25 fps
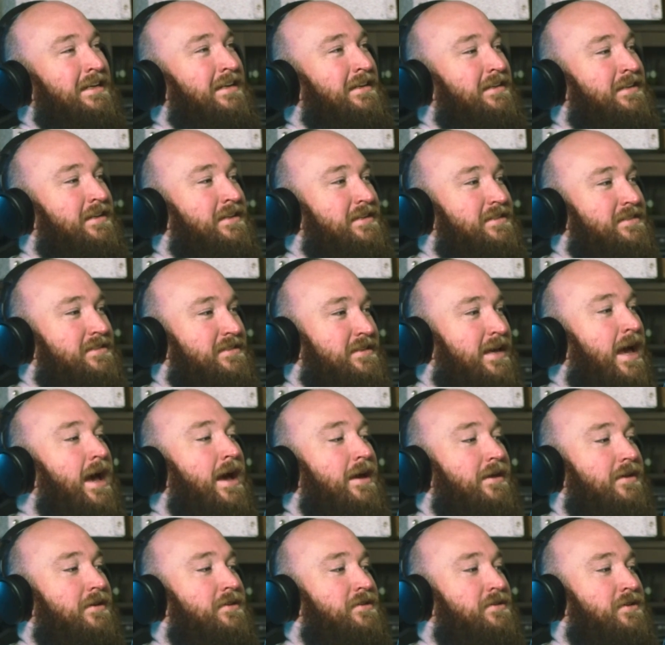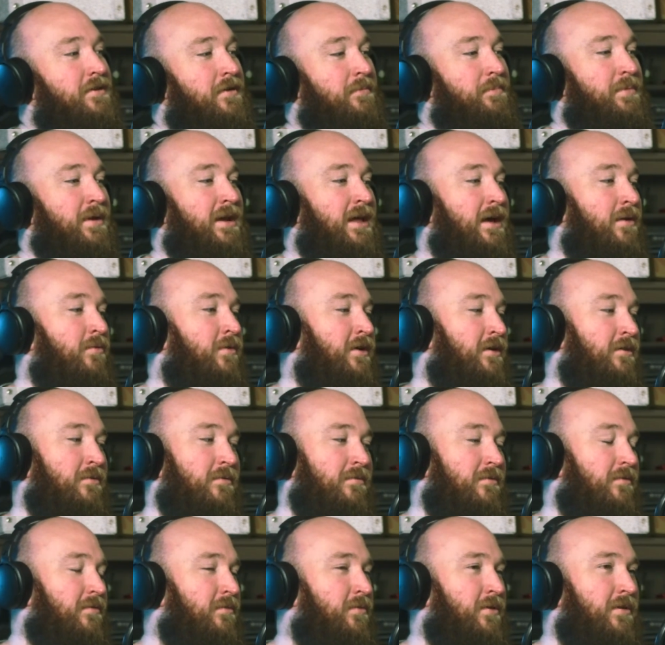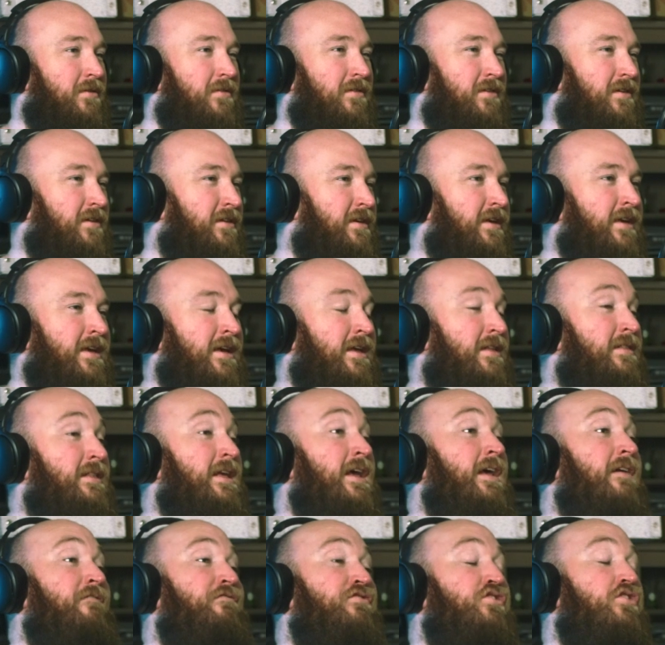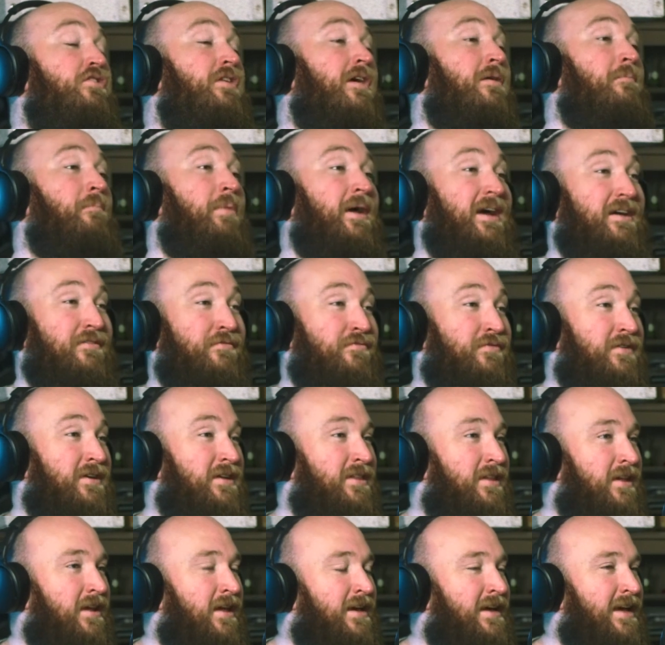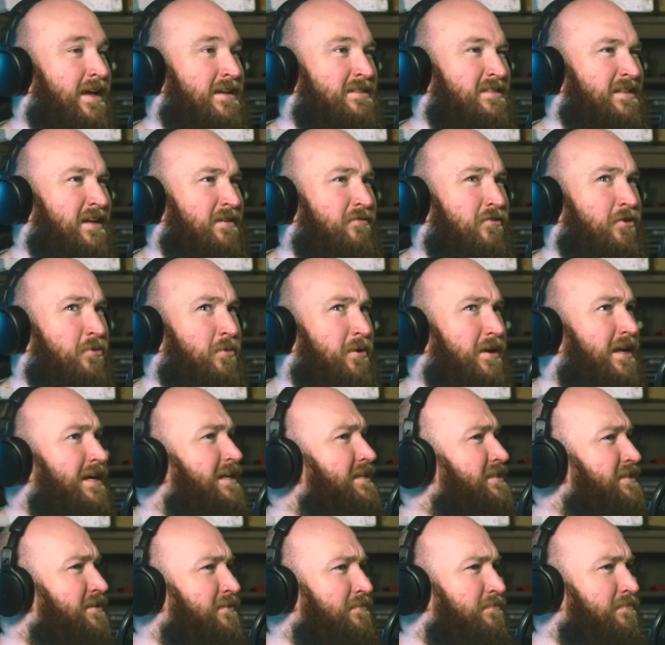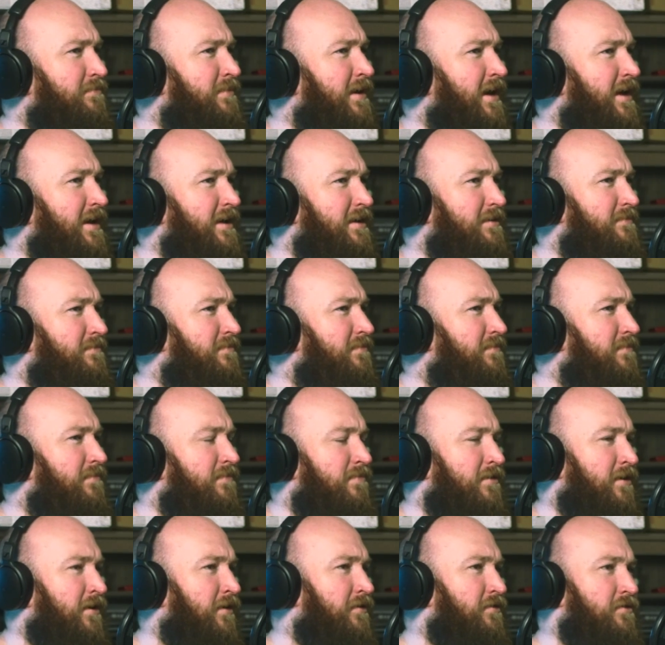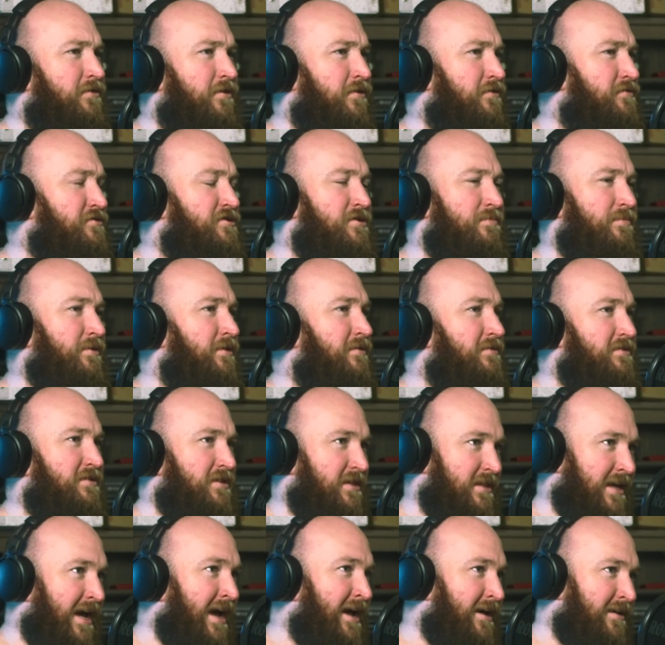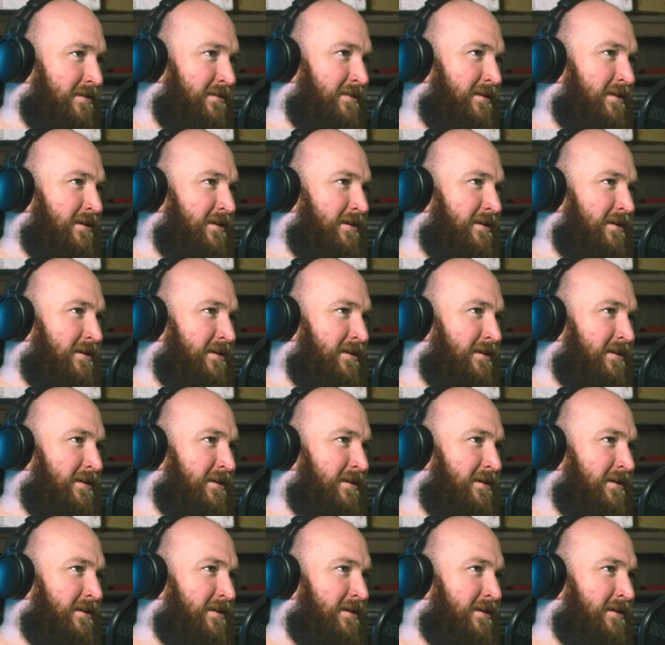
Because you just got to be like, well, if you don't pay for it, then I guess everyone has to pay, contribute to that.